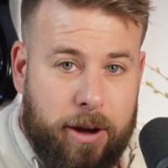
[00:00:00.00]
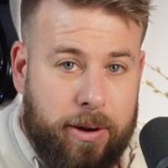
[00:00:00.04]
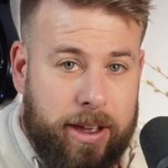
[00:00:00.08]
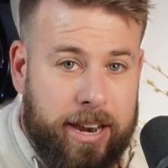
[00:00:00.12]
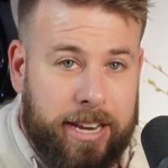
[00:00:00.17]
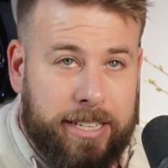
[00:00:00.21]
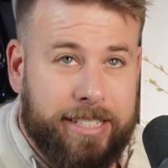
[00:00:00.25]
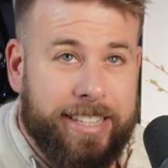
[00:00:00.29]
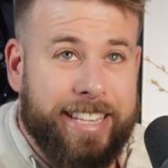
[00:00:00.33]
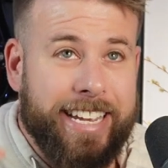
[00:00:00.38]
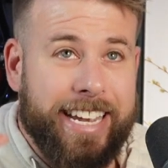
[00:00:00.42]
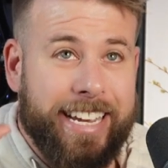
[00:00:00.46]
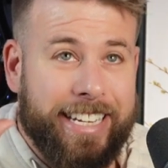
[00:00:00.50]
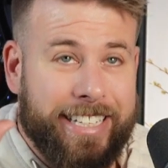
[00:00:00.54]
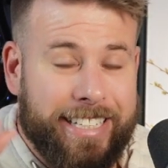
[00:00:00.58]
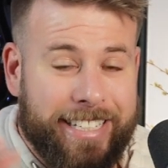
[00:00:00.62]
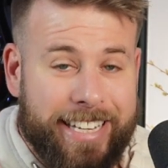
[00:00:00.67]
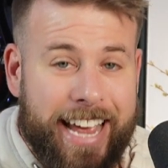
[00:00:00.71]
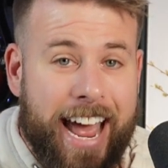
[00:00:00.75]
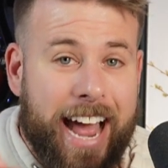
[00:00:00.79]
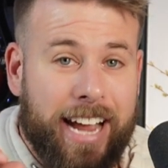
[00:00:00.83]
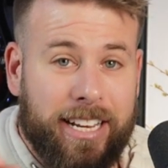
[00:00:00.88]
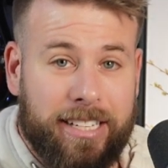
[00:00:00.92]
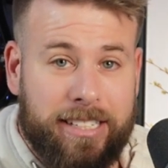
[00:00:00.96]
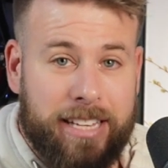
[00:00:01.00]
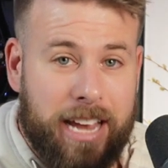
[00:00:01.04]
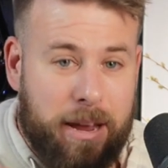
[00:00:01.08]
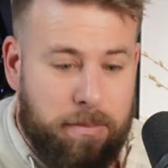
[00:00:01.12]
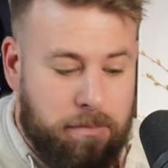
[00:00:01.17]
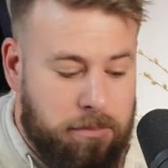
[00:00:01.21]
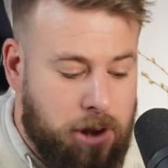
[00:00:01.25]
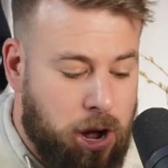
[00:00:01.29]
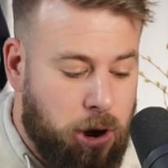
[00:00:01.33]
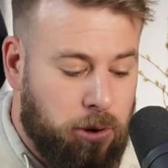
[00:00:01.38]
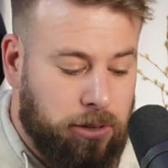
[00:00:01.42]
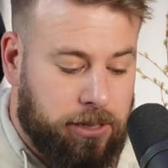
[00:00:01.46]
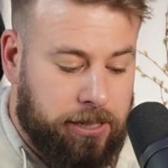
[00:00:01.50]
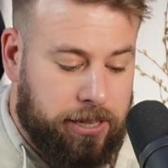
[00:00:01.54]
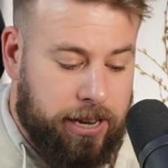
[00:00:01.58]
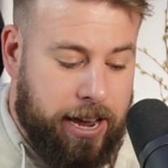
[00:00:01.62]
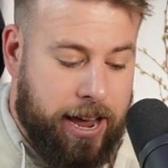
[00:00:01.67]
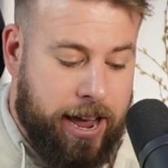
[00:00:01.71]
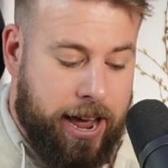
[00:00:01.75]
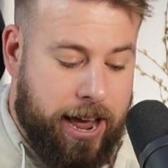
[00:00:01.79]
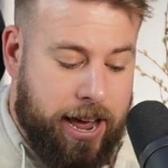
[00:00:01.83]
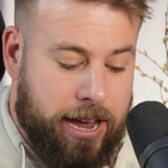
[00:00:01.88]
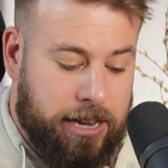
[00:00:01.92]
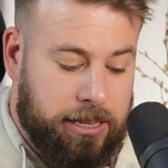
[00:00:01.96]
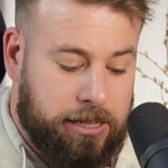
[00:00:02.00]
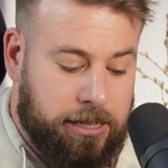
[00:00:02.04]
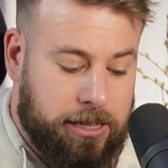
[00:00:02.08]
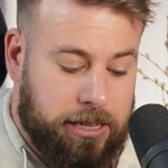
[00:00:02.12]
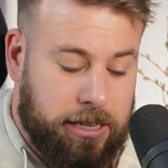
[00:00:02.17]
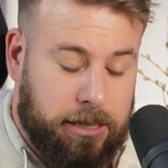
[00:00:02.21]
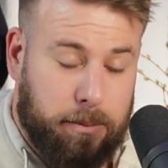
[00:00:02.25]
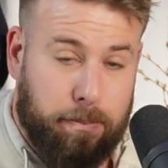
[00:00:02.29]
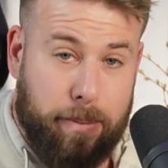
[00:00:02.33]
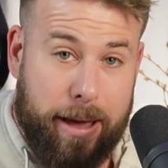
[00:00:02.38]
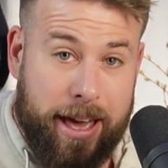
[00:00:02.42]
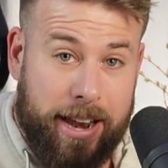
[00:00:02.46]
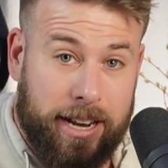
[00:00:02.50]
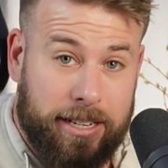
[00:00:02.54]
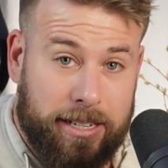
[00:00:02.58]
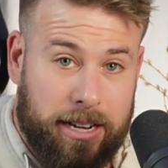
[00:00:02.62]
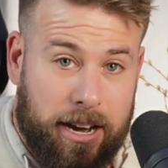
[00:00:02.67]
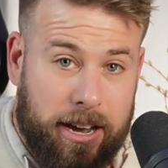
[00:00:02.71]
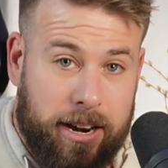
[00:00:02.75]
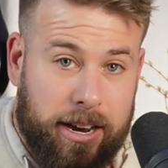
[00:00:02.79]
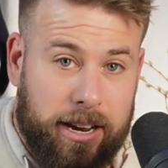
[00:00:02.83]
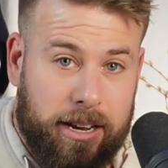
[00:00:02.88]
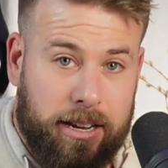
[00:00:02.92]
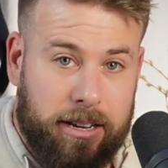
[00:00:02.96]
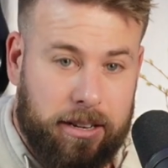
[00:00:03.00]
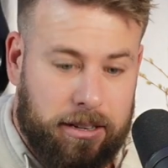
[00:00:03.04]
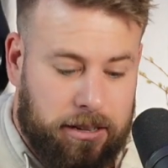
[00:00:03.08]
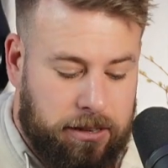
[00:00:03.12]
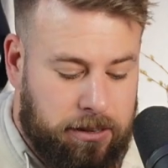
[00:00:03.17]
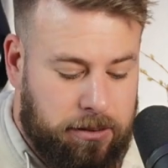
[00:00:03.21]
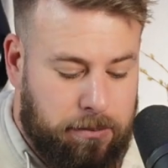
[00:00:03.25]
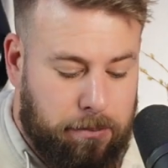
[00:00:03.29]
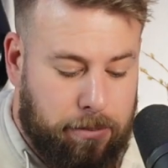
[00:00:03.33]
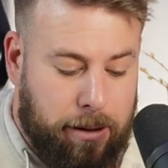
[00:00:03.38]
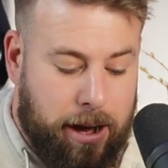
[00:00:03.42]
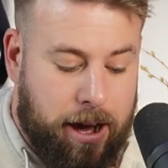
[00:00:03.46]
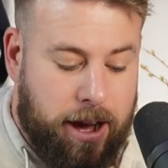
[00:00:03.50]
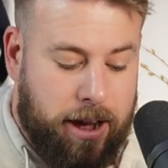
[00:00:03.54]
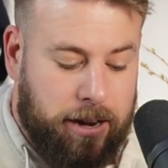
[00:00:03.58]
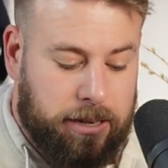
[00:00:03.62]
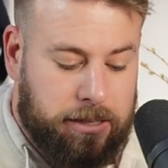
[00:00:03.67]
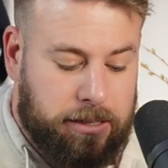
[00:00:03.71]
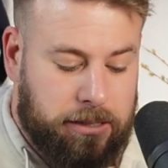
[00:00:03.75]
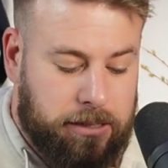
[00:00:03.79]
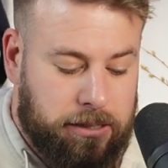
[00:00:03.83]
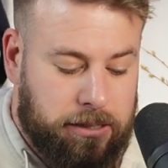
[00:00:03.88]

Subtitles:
it is the exact same notes as this pentatonic box,